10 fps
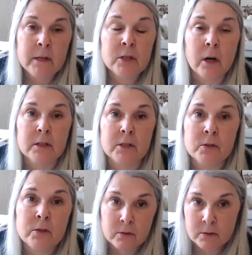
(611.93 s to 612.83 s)
talk to
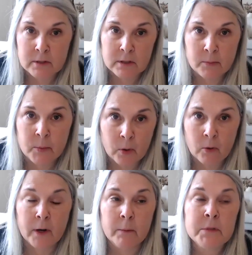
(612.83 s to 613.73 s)
students in the
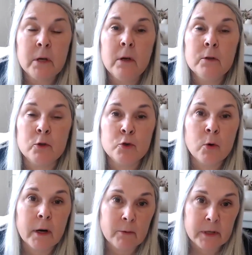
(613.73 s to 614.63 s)
programs. So
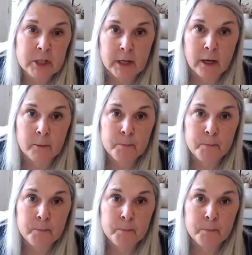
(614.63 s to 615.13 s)
try reaching out.